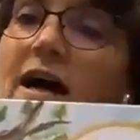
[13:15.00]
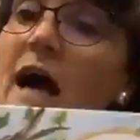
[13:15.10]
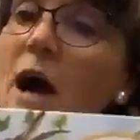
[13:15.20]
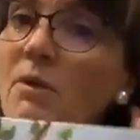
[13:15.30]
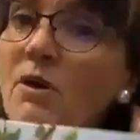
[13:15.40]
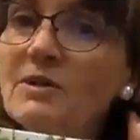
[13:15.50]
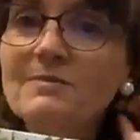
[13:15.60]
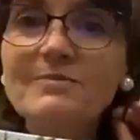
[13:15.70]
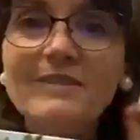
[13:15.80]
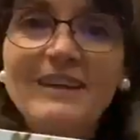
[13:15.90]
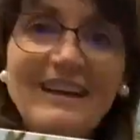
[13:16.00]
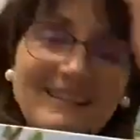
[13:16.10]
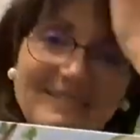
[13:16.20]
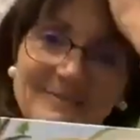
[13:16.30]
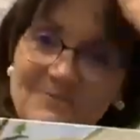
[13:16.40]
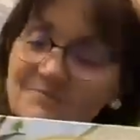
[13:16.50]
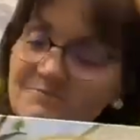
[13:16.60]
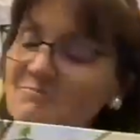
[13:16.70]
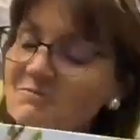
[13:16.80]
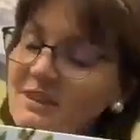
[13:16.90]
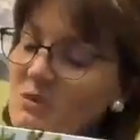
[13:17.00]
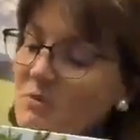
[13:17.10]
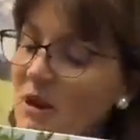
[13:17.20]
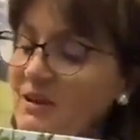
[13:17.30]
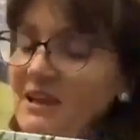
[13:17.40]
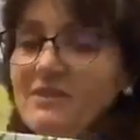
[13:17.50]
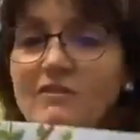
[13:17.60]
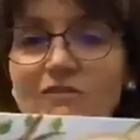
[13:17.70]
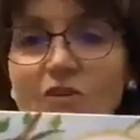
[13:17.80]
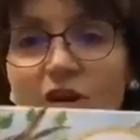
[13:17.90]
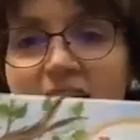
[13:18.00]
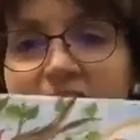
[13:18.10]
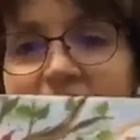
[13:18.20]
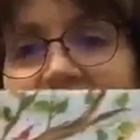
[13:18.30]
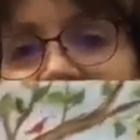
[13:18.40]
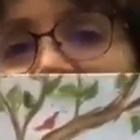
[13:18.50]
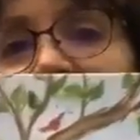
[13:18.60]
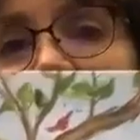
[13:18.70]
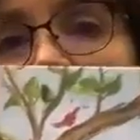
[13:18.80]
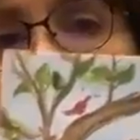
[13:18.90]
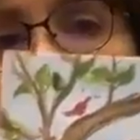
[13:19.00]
a couple. They're probably in their 40s. It's called I